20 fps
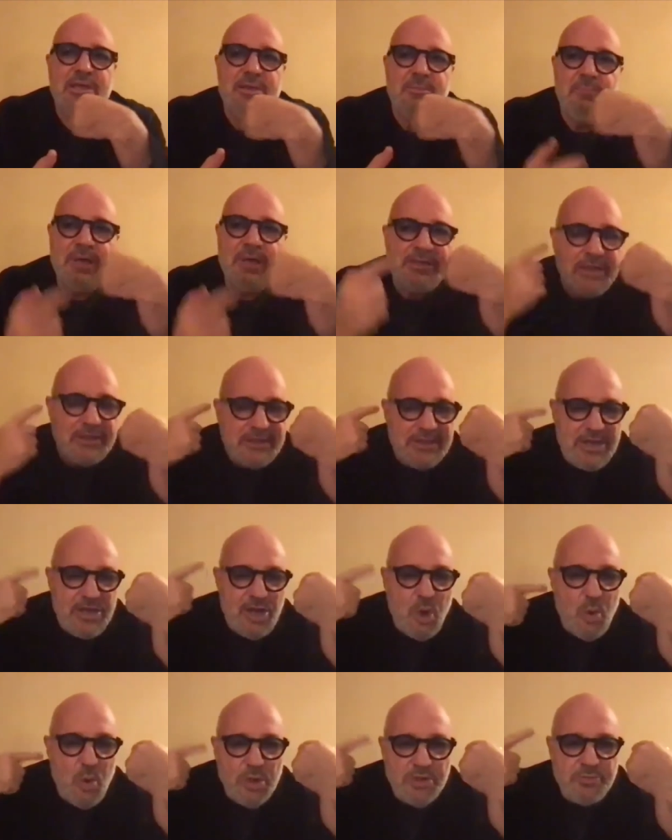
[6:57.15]
but I didn't
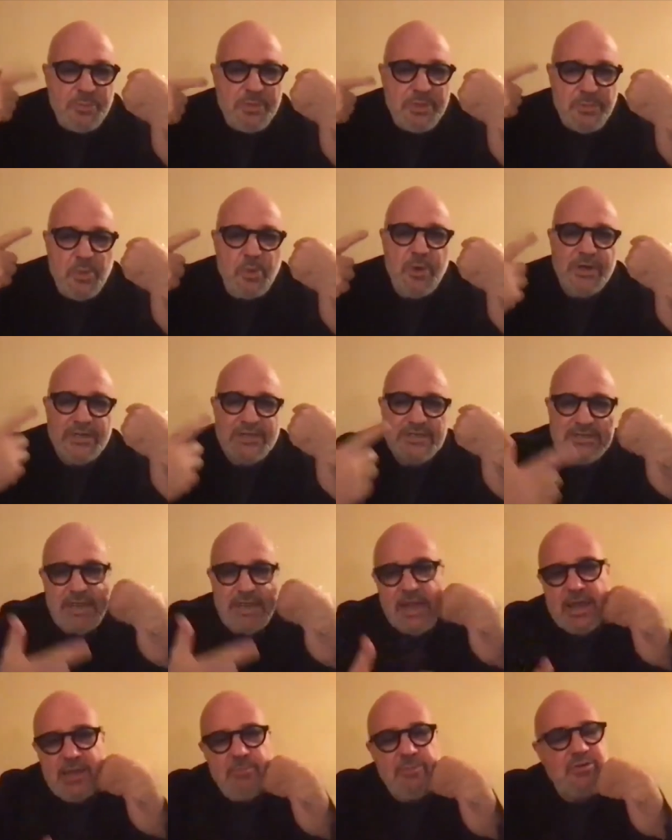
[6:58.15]
know what people were
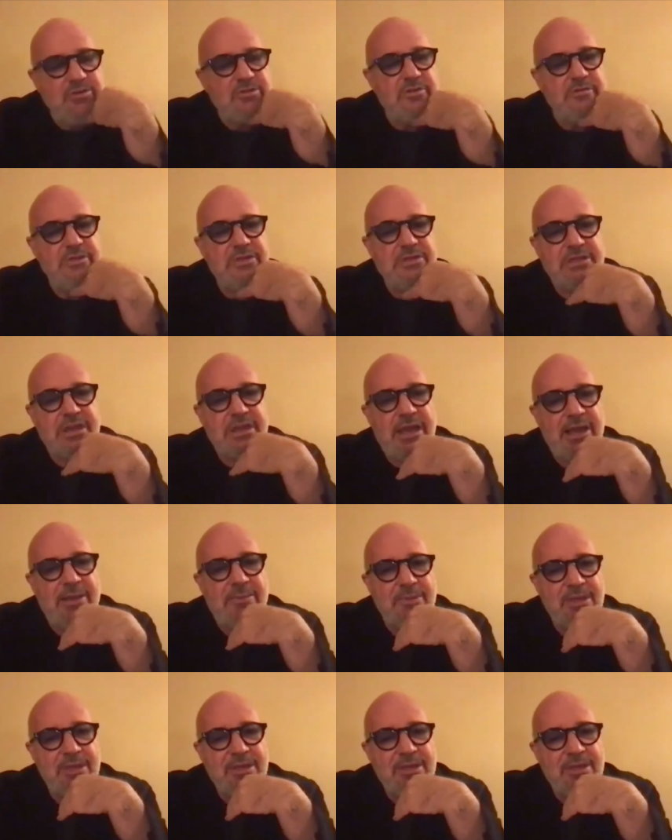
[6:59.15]
saying most of the time.